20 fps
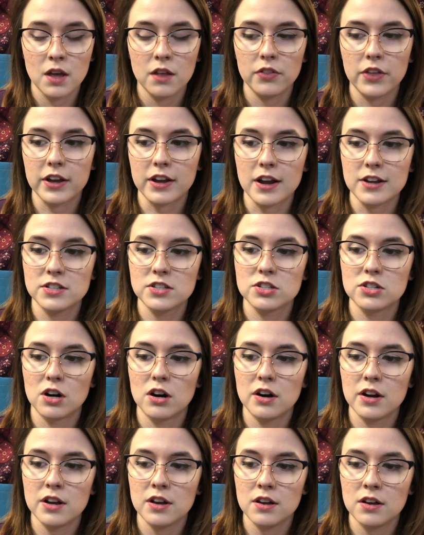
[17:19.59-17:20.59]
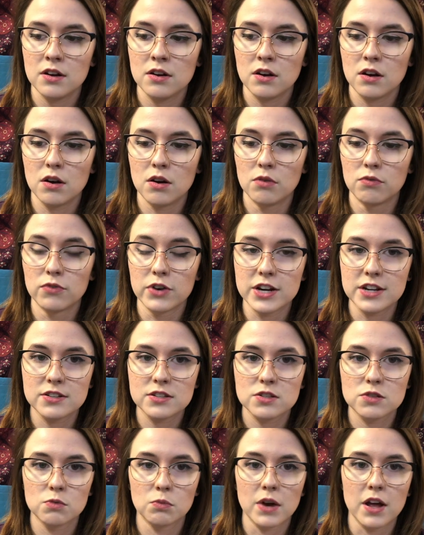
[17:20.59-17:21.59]
Like, I started
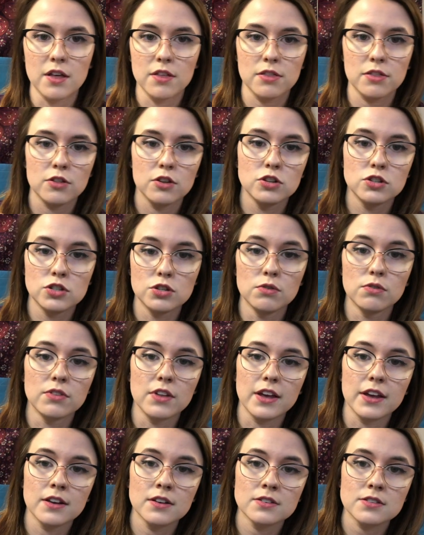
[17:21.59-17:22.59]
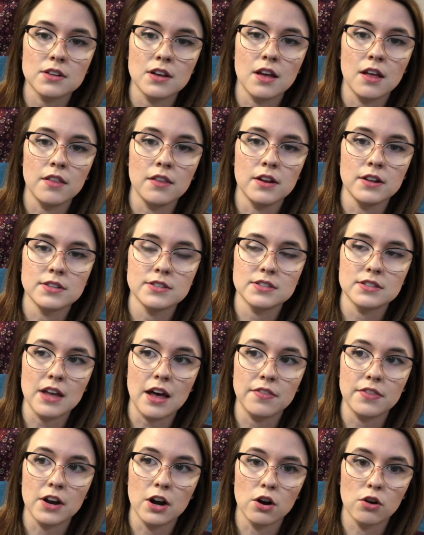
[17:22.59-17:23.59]
Reese with two things, and it's
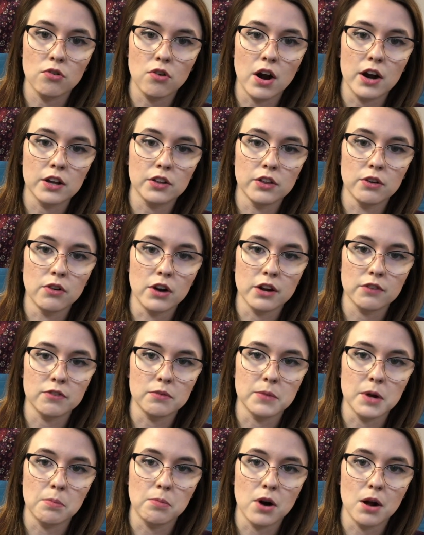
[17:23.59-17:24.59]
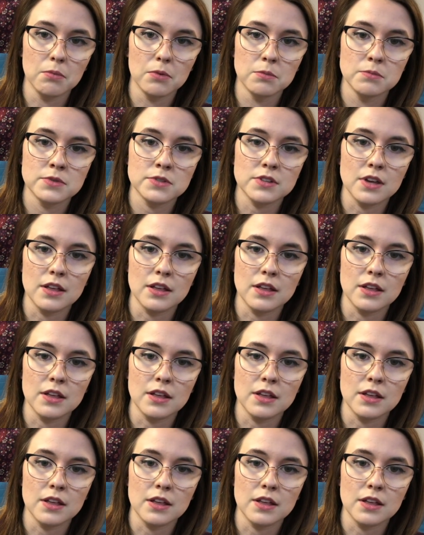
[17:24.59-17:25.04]
that they are chronically running from their problems,